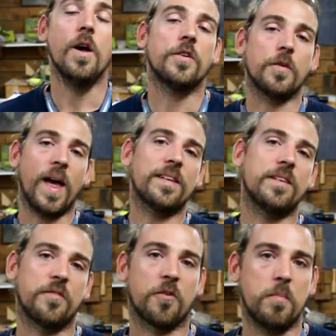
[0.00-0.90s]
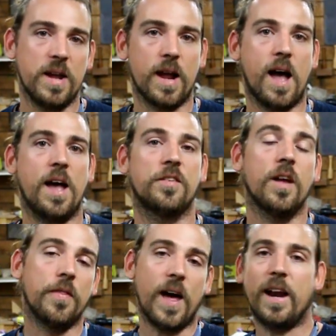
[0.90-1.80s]
So that's it for me, guys.
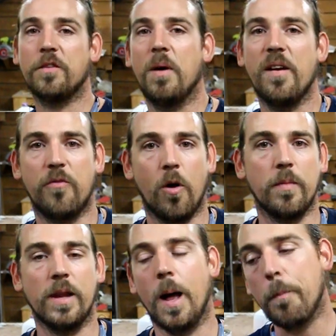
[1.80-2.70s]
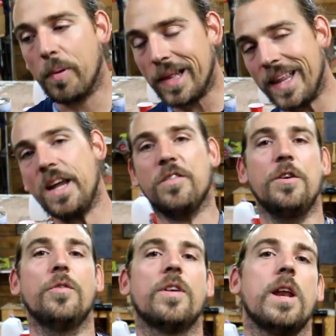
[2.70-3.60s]
That is my formula. Please
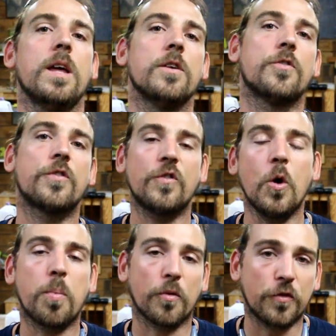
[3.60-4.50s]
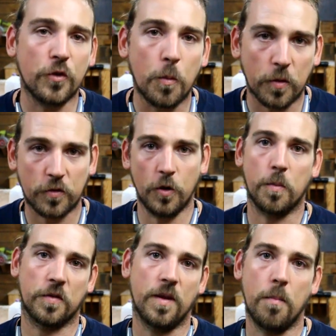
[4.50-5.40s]
use it. It is super, super,
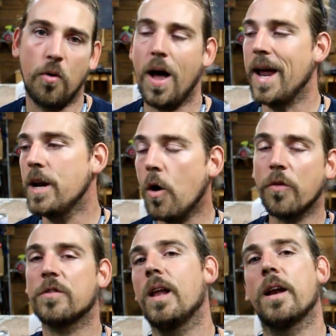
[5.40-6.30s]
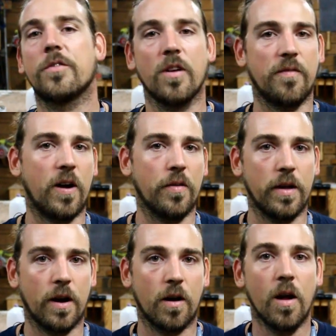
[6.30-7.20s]
super simple. I know there's a lot of stuff out
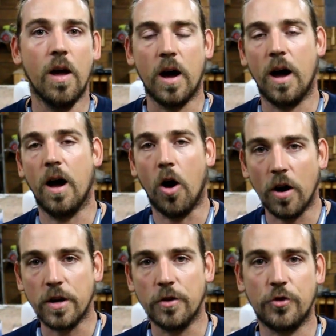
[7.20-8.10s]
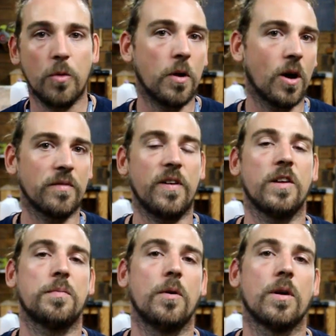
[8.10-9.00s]
there on YouTube and on
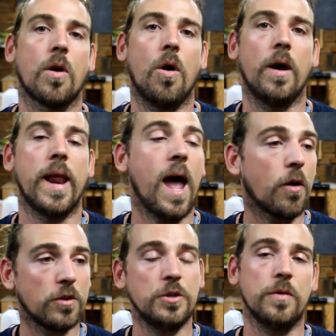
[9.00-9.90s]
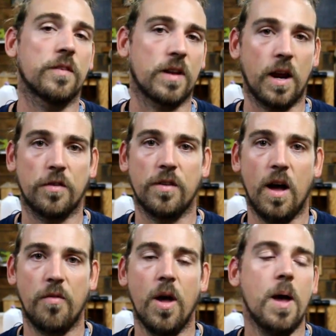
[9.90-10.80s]
Facebook on how to do this kind of
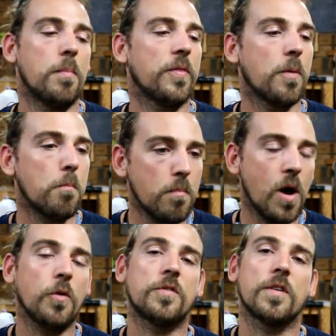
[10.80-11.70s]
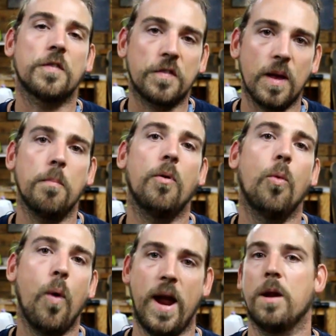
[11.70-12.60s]
stuff, but the most
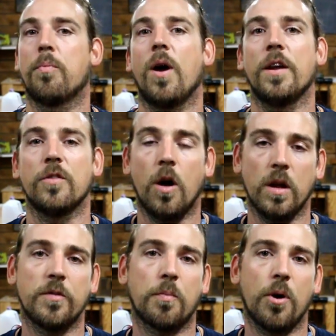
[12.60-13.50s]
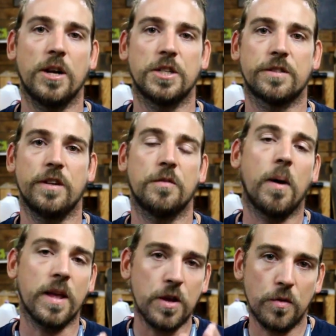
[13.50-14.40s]
simple way to price all of your projects is
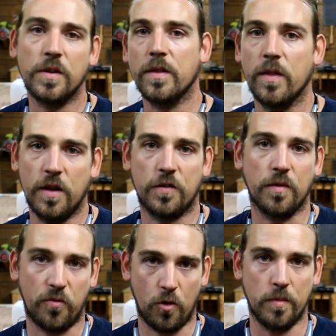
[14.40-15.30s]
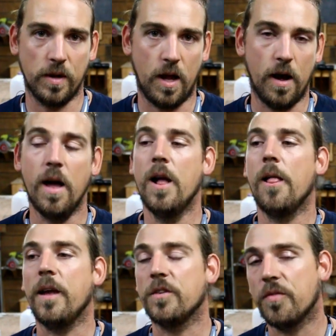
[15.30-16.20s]
by using this formula.
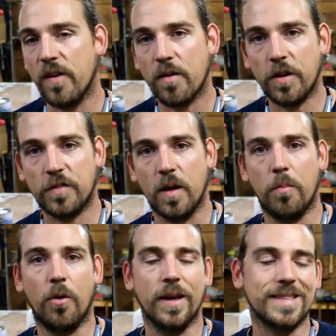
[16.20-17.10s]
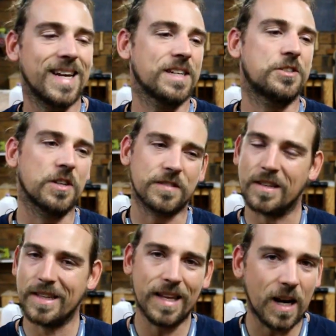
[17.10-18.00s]
It's very simple. It takes just a
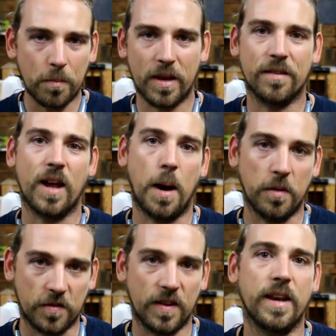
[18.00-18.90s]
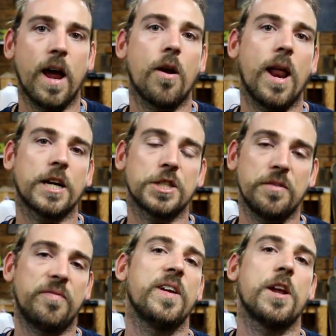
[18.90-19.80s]
little bit of time to sit down and actually
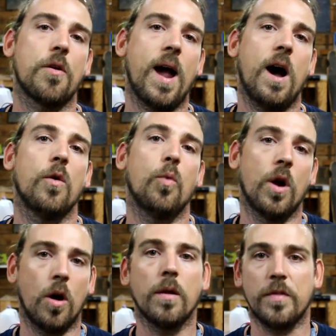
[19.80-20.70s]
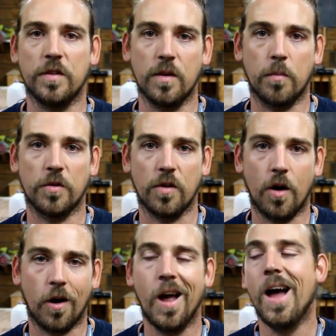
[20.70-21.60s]
figure out what all of these numbers
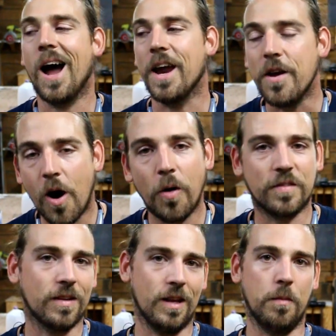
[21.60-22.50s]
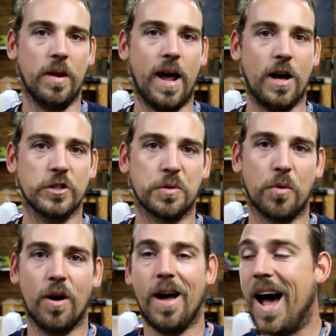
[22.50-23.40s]
are. I know it's a little bit of
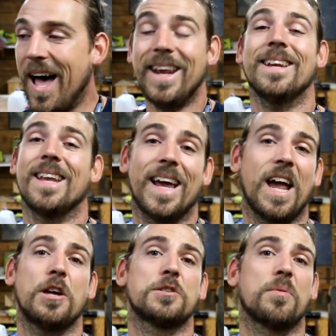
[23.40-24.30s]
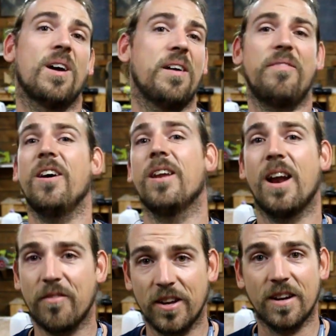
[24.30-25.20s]
algebra. I didn't like algebra. I failed
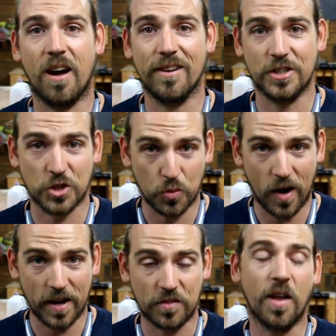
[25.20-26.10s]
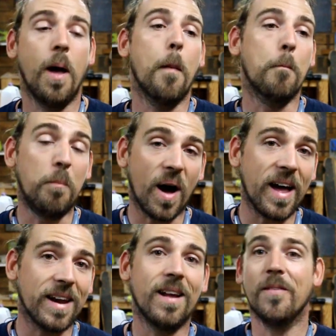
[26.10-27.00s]
out of it in college twice,
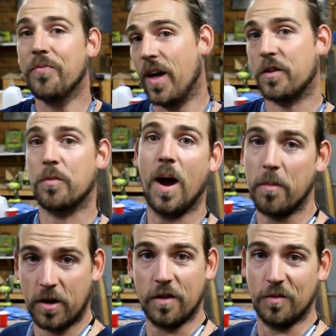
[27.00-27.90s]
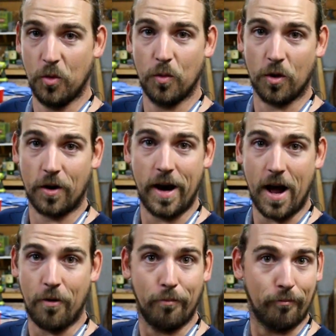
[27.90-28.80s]
but that's why I'm a custom woodworker now.